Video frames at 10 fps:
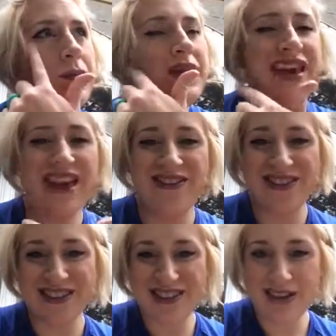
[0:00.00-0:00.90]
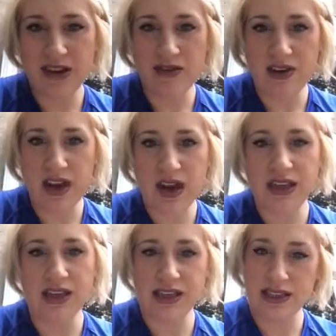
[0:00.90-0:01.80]
behaviors to Nava.
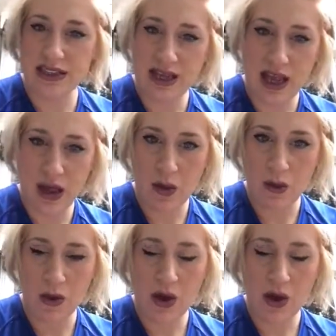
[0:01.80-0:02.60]
He needs help